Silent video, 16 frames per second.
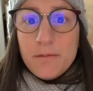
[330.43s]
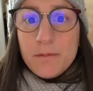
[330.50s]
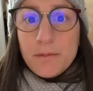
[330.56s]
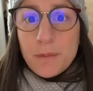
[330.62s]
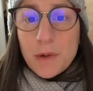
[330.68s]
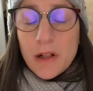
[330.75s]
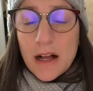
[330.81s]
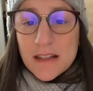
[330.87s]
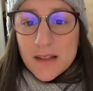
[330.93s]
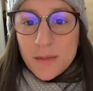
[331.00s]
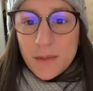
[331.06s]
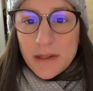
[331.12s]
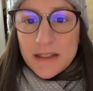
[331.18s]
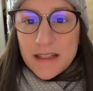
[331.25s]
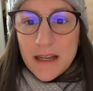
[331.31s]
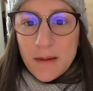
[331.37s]
Classroom
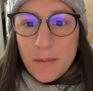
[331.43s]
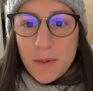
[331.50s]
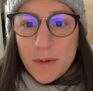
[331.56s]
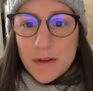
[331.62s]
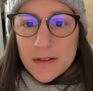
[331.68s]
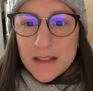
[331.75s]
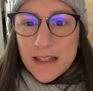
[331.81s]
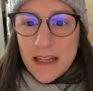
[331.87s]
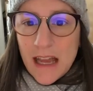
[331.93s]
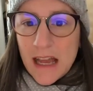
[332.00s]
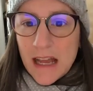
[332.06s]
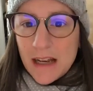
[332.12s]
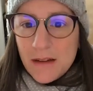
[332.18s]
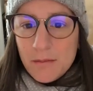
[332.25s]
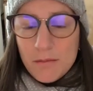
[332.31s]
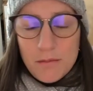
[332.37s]
examples,
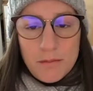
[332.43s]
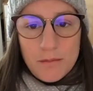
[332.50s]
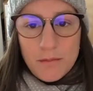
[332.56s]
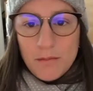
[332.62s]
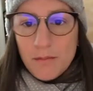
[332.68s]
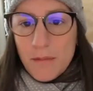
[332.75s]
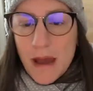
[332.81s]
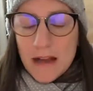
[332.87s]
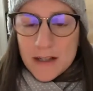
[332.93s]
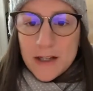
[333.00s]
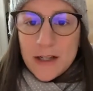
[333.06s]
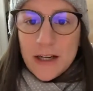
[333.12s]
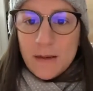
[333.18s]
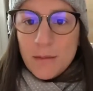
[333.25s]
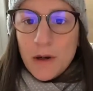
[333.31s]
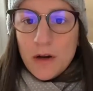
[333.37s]
again,
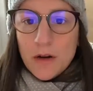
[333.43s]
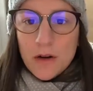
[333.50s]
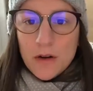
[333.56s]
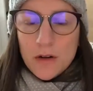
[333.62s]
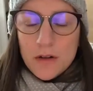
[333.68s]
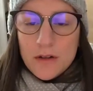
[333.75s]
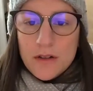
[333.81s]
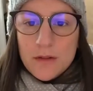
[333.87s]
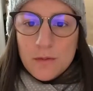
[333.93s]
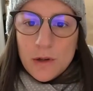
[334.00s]
meshing modes.